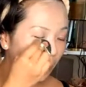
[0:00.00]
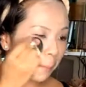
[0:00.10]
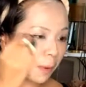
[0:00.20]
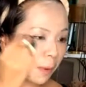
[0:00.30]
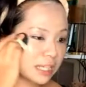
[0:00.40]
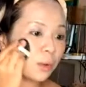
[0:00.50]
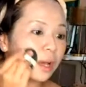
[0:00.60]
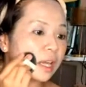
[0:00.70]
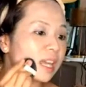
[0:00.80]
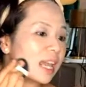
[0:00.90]
protect you
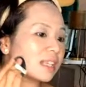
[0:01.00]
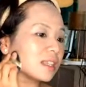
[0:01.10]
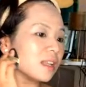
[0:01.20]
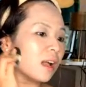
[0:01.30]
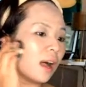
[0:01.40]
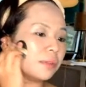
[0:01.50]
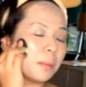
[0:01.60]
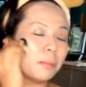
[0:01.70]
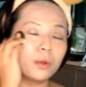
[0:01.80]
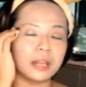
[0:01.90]
against the
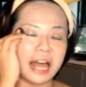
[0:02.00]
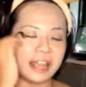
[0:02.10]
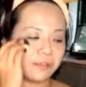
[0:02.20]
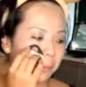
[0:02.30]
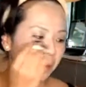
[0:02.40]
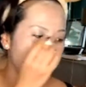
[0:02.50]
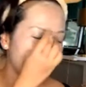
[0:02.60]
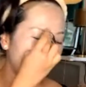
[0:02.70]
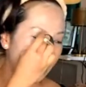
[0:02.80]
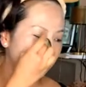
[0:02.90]
blue light from your
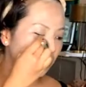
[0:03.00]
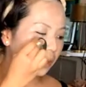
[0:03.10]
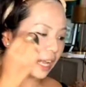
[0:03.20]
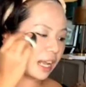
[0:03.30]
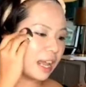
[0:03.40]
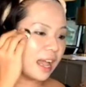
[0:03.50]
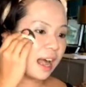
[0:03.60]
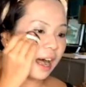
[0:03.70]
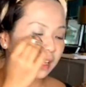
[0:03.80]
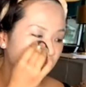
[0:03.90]
electronic
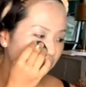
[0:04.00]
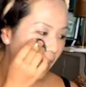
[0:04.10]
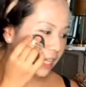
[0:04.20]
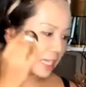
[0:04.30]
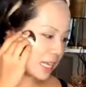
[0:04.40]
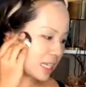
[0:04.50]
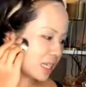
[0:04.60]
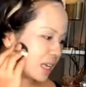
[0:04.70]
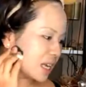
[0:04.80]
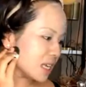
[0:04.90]

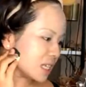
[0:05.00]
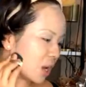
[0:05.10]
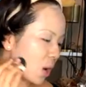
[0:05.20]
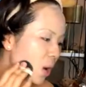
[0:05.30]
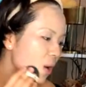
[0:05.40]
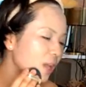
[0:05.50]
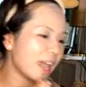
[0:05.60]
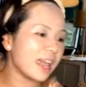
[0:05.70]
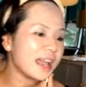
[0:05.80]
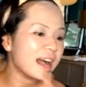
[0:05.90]
devices. So
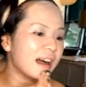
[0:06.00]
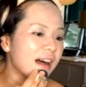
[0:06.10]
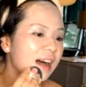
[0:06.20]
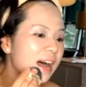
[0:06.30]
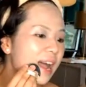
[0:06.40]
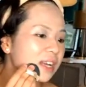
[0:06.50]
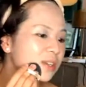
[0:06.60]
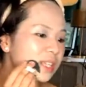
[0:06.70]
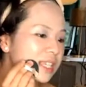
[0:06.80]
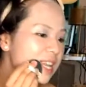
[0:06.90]
okay, I
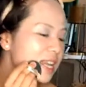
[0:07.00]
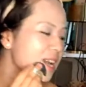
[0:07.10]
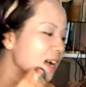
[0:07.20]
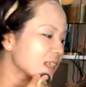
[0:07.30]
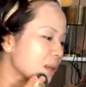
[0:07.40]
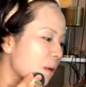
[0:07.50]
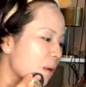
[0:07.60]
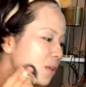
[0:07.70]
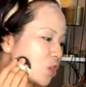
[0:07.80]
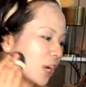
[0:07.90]
do see some of
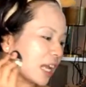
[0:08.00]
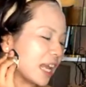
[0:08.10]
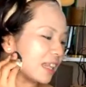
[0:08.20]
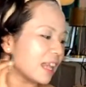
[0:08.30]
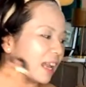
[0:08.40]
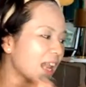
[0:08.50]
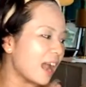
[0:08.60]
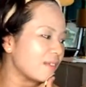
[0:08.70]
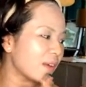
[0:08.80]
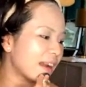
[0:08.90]
you joining in the
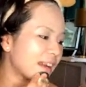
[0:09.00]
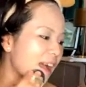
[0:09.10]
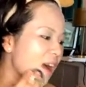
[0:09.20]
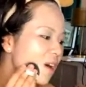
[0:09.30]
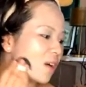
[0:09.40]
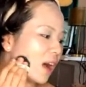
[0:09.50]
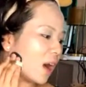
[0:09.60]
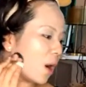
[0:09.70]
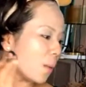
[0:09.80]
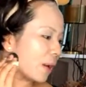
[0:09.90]
live right
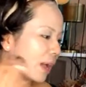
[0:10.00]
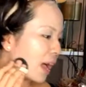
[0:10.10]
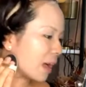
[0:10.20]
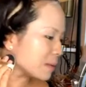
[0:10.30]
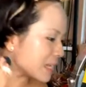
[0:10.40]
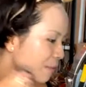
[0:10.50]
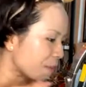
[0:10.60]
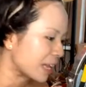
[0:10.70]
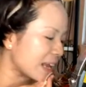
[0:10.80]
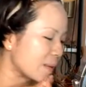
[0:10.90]
now. Welcome
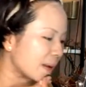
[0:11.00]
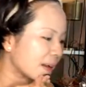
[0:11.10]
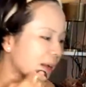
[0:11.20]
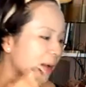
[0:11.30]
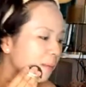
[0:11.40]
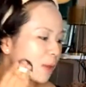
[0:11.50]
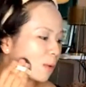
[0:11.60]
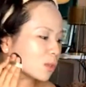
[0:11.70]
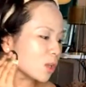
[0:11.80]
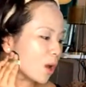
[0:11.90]
Stephanie, welcome
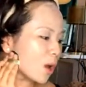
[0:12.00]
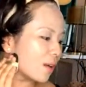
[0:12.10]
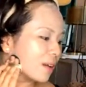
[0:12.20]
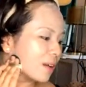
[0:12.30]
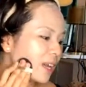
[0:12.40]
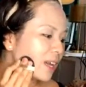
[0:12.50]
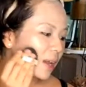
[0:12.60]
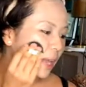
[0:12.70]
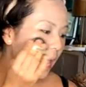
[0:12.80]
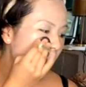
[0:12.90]
Yongso.
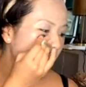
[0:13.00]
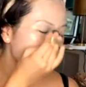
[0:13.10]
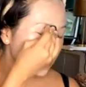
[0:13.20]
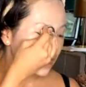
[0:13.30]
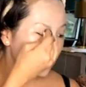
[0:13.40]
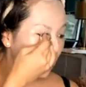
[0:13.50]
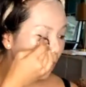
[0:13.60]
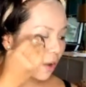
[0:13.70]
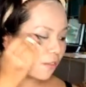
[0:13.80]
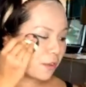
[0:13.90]
Okay,
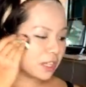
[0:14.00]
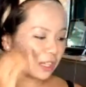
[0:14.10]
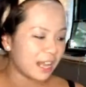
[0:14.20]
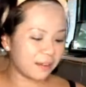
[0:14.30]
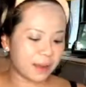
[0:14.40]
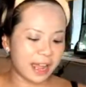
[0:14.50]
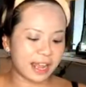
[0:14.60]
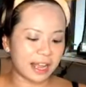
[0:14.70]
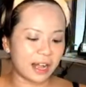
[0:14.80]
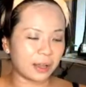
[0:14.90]
so for today,
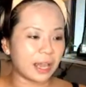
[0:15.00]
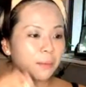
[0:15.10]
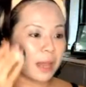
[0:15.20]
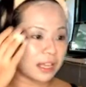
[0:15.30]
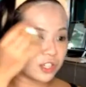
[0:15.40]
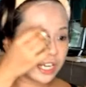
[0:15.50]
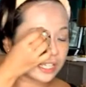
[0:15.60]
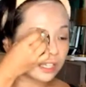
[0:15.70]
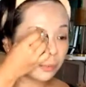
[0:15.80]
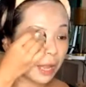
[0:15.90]
right, okay, we
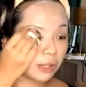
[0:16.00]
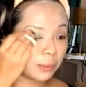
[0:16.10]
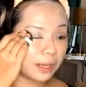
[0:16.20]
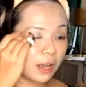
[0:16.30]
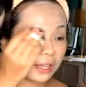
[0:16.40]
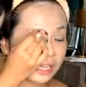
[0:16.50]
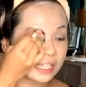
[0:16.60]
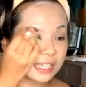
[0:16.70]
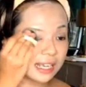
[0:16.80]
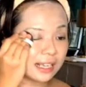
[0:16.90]
are doing on a
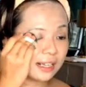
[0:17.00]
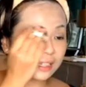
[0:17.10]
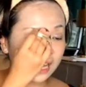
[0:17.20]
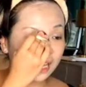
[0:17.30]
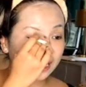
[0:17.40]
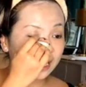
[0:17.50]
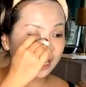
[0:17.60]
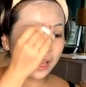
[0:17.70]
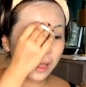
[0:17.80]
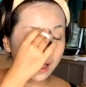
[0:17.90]
single
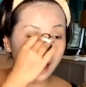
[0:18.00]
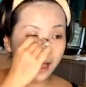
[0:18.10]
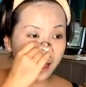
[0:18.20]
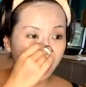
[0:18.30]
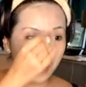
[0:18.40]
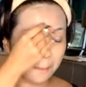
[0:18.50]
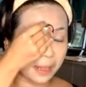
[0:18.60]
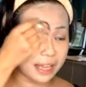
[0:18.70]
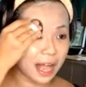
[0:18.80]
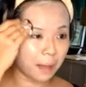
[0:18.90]
color
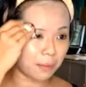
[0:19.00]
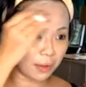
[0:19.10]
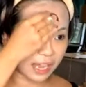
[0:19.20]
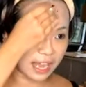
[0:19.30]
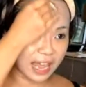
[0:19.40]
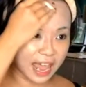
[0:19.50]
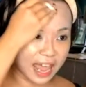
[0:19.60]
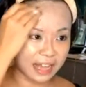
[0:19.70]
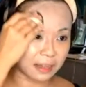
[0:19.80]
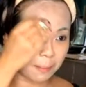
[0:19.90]
makeup, okay,
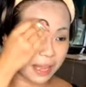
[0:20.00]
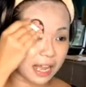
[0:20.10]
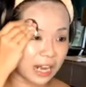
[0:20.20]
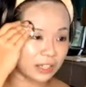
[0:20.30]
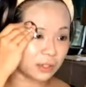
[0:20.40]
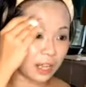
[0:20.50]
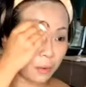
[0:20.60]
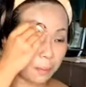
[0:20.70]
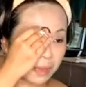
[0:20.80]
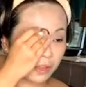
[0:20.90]
and the main color today
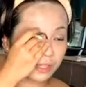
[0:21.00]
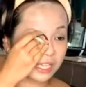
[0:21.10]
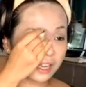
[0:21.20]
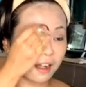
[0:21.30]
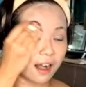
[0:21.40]
will be using